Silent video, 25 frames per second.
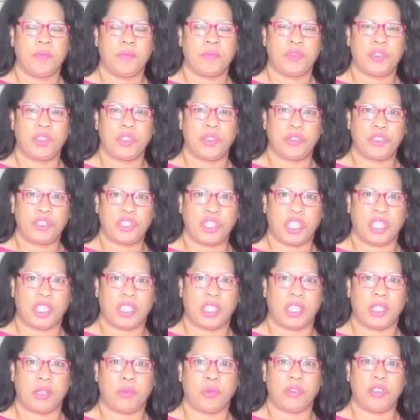your
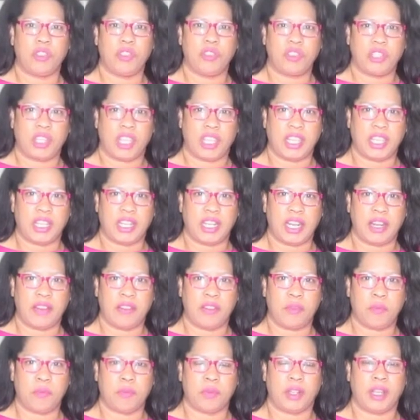chicken when you take it out of
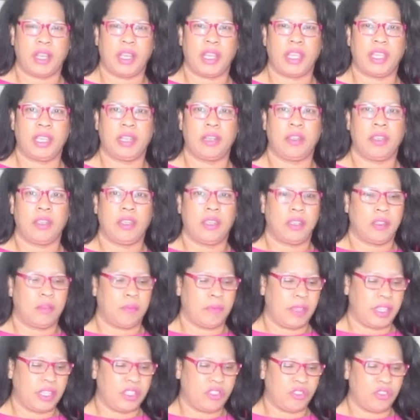the brine.
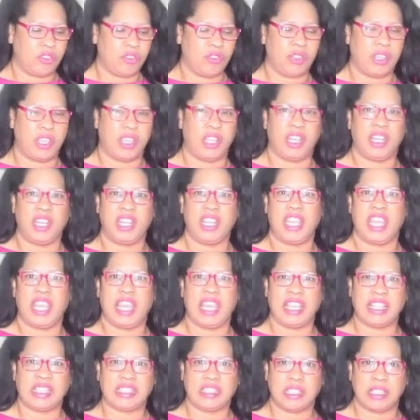Make sure you get any
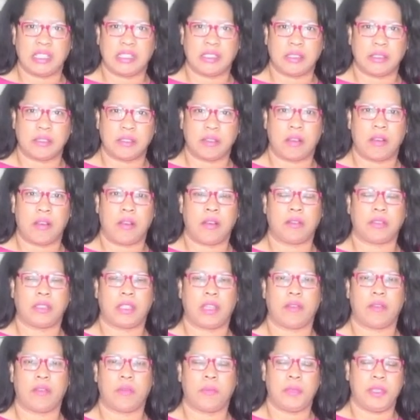excess salt
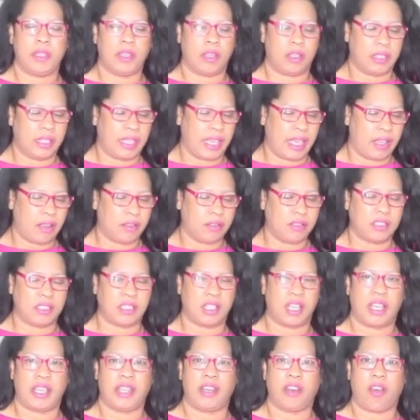that will be on the
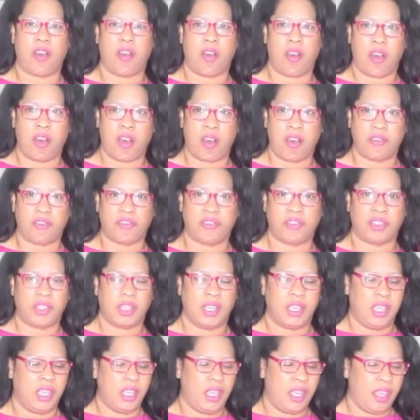outside off.
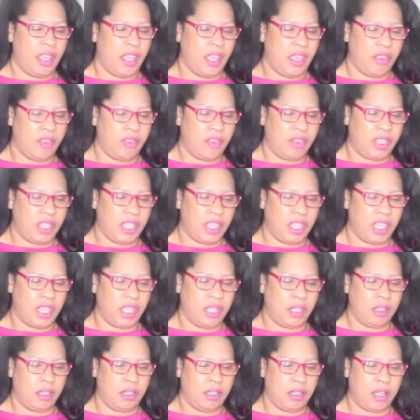And
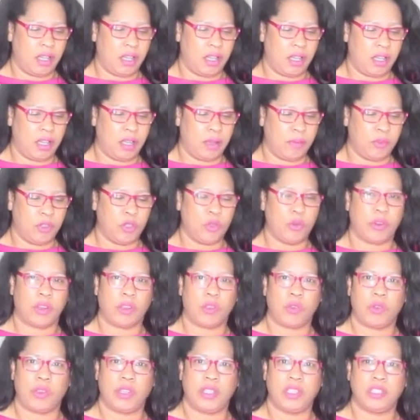then you are
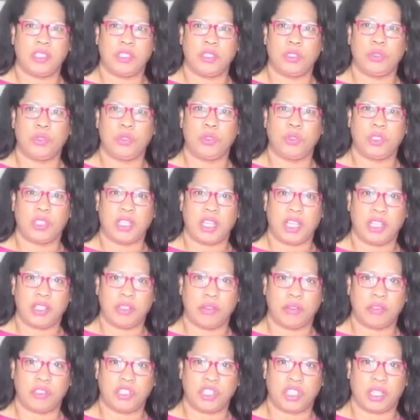going to cut
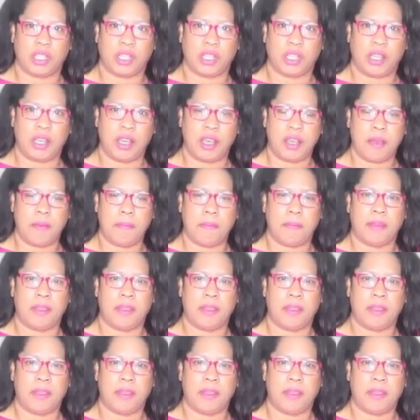your chicken up.